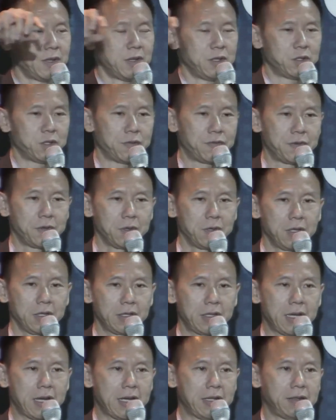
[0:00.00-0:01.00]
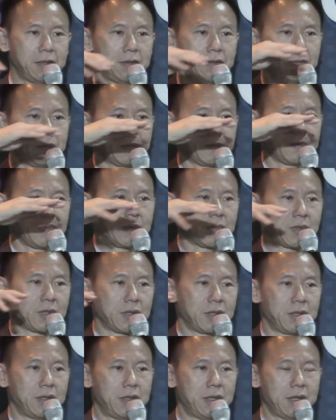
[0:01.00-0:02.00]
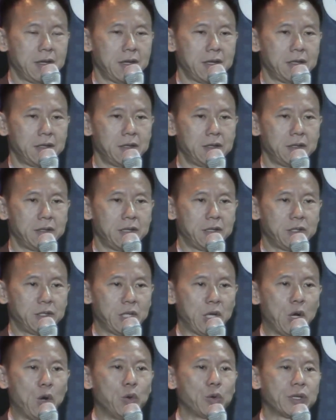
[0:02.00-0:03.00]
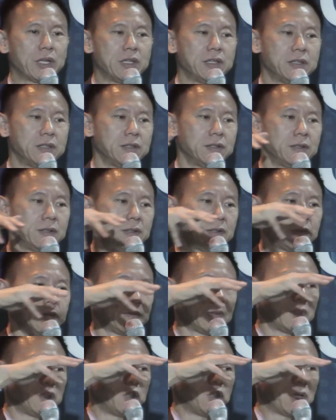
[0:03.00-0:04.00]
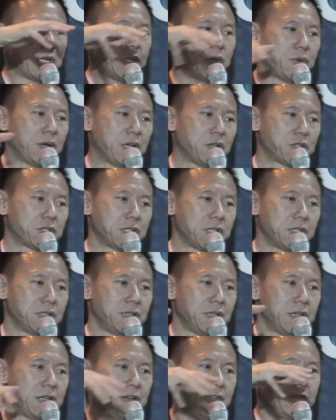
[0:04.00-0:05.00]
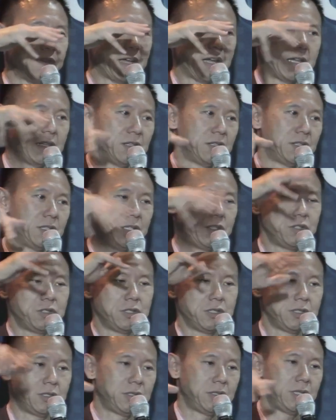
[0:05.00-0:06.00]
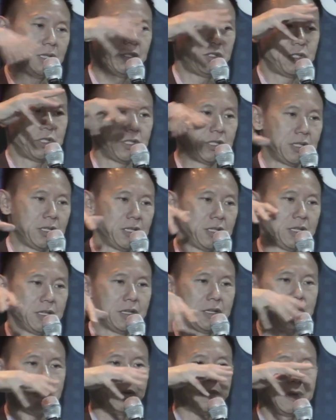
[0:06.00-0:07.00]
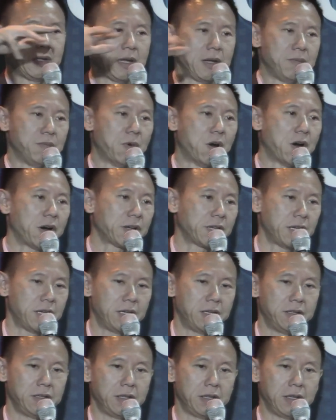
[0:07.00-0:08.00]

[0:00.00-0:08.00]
So if you look at the token generation event, TGE market,